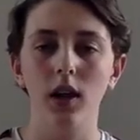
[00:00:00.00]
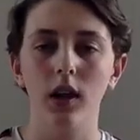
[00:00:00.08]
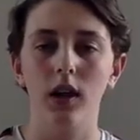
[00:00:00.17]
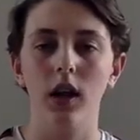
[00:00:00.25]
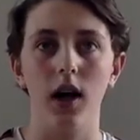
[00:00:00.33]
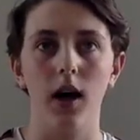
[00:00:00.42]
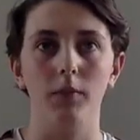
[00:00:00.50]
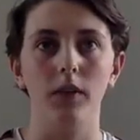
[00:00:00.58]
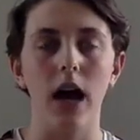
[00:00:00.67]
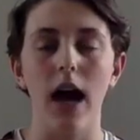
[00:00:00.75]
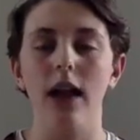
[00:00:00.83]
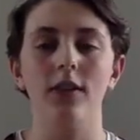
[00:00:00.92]

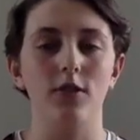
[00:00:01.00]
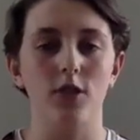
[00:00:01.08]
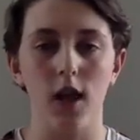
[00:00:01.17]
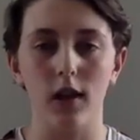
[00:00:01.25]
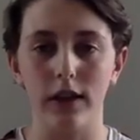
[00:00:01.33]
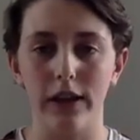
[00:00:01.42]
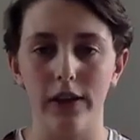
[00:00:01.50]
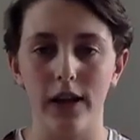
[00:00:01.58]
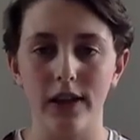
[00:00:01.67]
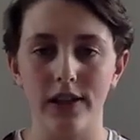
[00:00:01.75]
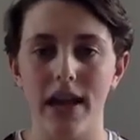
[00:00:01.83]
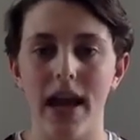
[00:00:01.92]
lines or song
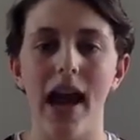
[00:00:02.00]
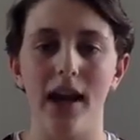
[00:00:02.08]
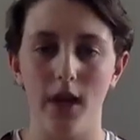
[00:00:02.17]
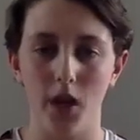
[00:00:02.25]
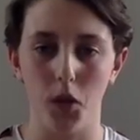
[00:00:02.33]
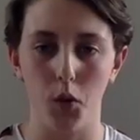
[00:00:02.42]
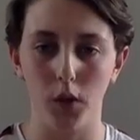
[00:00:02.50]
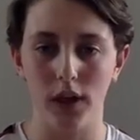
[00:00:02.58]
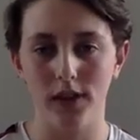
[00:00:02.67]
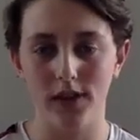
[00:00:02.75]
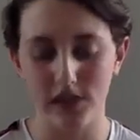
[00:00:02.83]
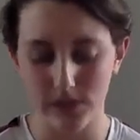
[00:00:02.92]
lyrics and add in new
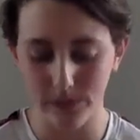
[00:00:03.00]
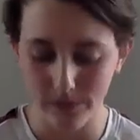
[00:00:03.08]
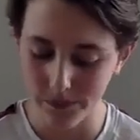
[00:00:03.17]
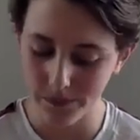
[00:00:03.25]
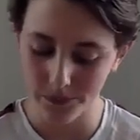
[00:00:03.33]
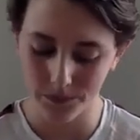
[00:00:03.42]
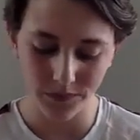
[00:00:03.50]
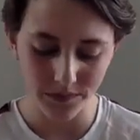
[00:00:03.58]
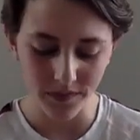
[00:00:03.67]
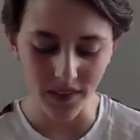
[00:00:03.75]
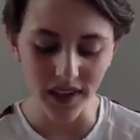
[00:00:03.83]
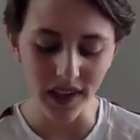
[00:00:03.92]
ones.
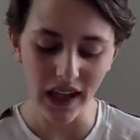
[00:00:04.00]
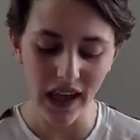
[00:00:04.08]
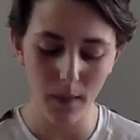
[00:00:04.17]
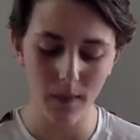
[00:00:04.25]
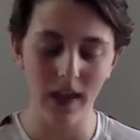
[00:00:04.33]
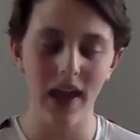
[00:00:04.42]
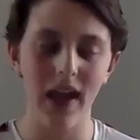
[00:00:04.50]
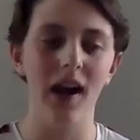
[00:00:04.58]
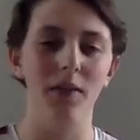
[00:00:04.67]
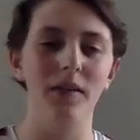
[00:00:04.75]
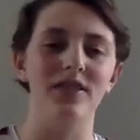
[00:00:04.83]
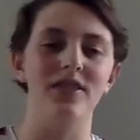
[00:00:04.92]
And
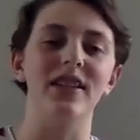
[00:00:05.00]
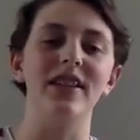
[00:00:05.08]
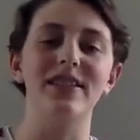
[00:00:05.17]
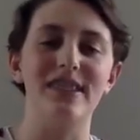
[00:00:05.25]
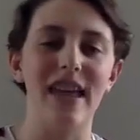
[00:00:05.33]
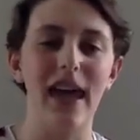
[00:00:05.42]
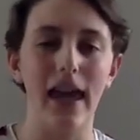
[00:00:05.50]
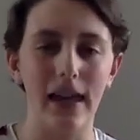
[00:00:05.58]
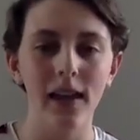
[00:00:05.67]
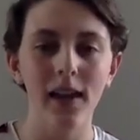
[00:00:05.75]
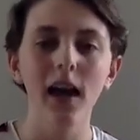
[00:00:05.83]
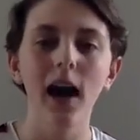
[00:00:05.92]
she
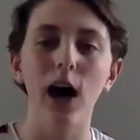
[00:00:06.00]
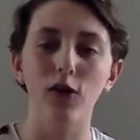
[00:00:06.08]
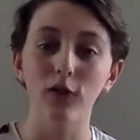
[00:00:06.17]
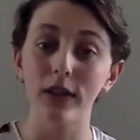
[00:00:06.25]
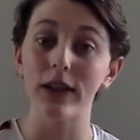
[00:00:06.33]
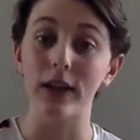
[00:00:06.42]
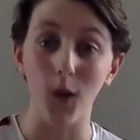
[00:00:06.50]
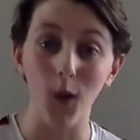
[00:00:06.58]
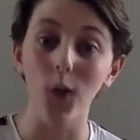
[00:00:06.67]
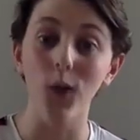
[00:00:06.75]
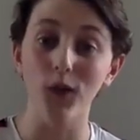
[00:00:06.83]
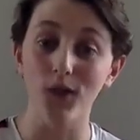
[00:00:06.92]
sang a really
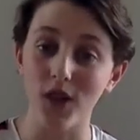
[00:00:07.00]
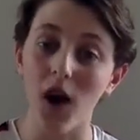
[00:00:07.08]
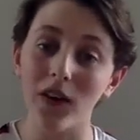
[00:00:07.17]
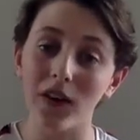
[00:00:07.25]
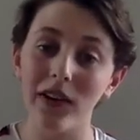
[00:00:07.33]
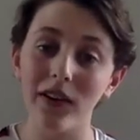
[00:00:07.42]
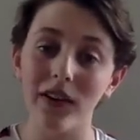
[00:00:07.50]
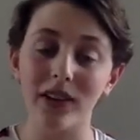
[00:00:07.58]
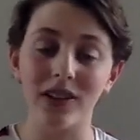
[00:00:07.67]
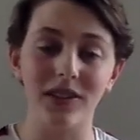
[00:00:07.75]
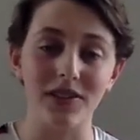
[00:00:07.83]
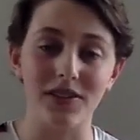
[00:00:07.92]
old song lyric
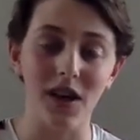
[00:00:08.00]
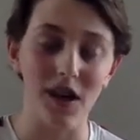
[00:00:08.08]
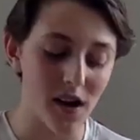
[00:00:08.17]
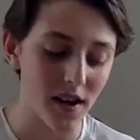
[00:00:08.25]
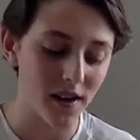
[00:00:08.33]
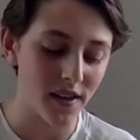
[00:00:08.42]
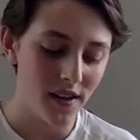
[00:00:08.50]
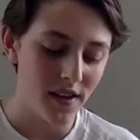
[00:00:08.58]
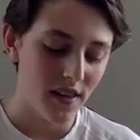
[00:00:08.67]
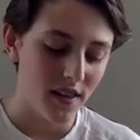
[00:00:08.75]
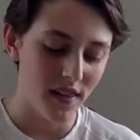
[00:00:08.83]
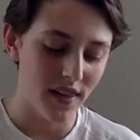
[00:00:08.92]
to the song
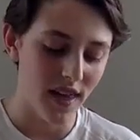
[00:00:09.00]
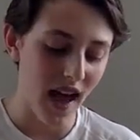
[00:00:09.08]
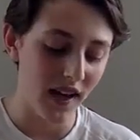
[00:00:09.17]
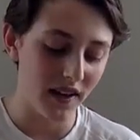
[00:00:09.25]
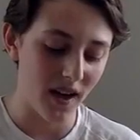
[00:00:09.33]
that